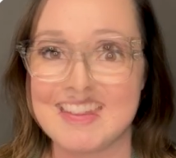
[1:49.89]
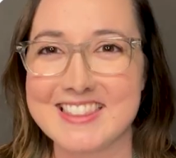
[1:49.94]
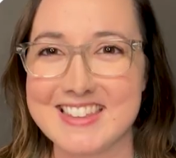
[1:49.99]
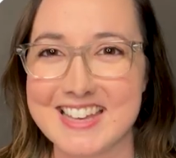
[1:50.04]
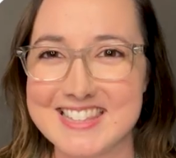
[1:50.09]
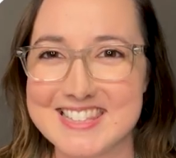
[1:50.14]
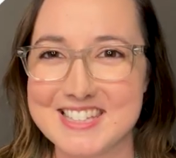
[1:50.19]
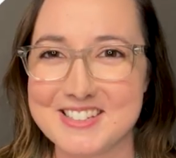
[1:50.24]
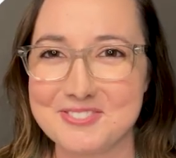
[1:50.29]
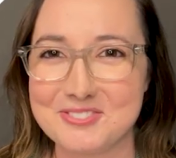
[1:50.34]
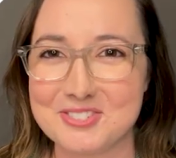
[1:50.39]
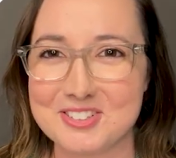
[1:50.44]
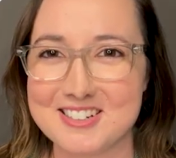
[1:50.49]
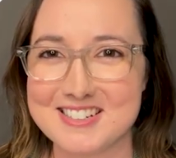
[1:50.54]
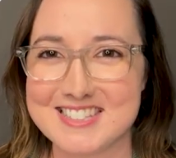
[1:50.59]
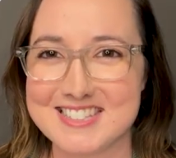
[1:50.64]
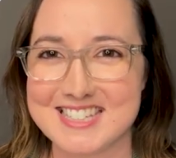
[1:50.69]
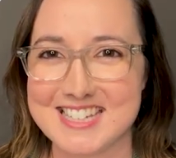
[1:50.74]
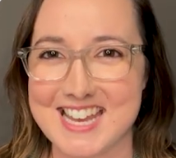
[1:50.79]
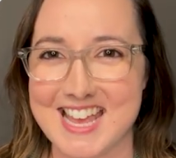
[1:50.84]
That's it for
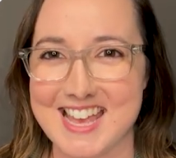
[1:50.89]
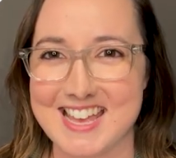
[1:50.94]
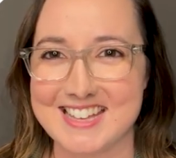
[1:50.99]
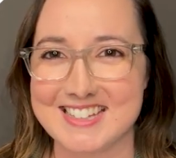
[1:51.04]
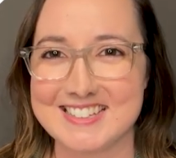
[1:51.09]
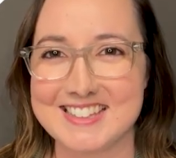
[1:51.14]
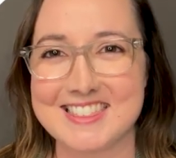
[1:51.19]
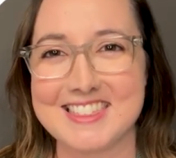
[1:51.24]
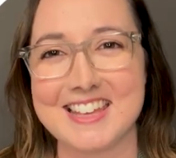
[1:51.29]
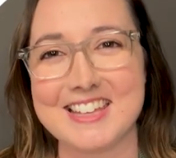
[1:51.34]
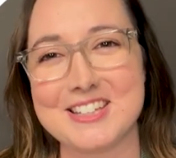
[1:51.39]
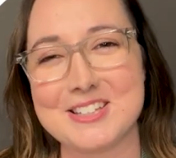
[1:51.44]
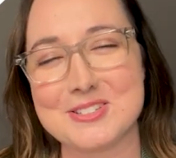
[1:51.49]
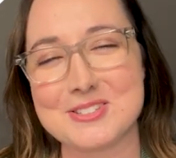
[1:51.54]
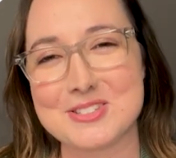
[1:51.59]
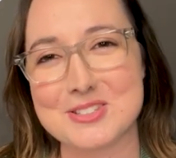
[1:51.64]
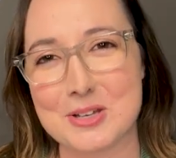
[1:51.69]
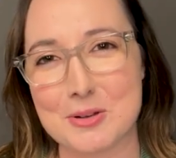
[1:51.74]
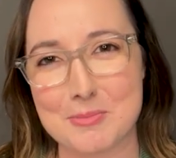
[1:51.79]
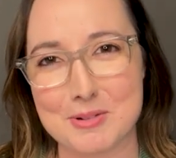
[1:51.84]
us today. Thank you
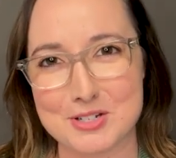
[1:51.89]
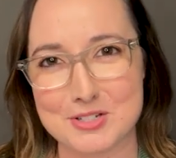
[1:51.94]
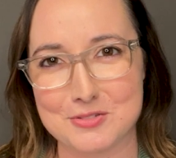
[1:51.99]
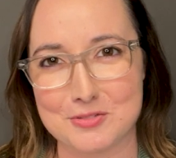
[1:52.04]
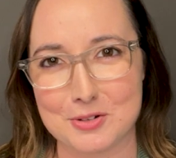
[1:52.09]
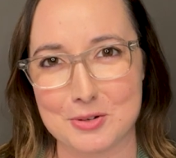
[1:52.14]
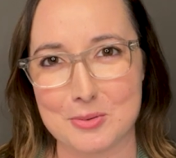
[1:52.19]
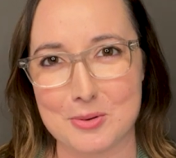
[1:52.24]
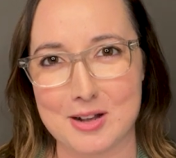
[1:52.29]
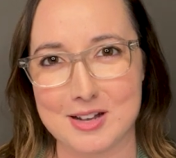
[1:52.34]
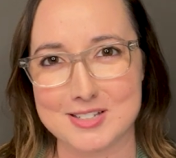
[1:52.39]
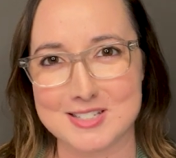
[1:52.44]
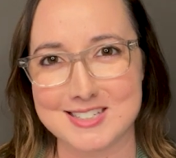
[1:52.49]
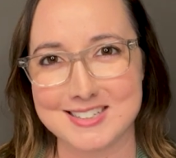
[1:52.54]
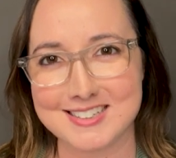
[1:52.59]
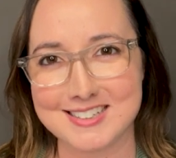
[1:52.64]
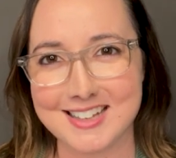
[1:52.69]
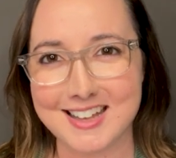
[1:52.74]
so much for watching,